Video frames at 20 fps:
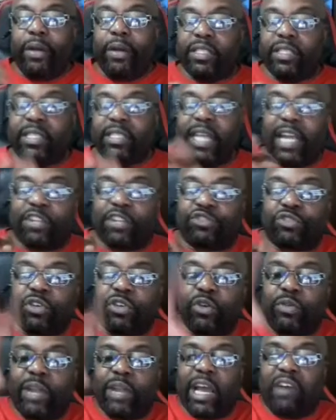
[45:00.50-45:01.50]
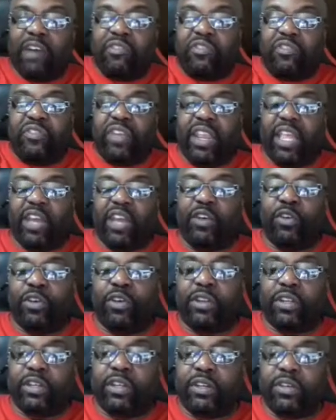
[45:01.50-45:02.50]
is that drone now fitting
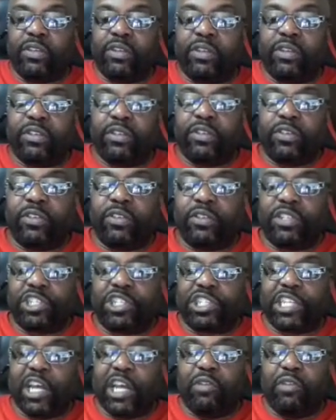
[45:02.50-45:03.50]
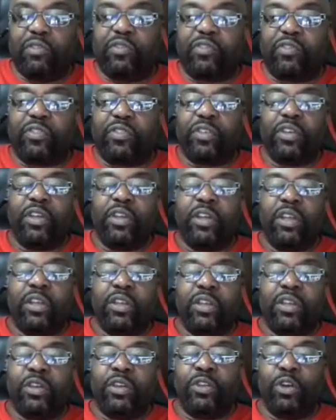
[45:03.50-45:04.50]
on the shelf? You know,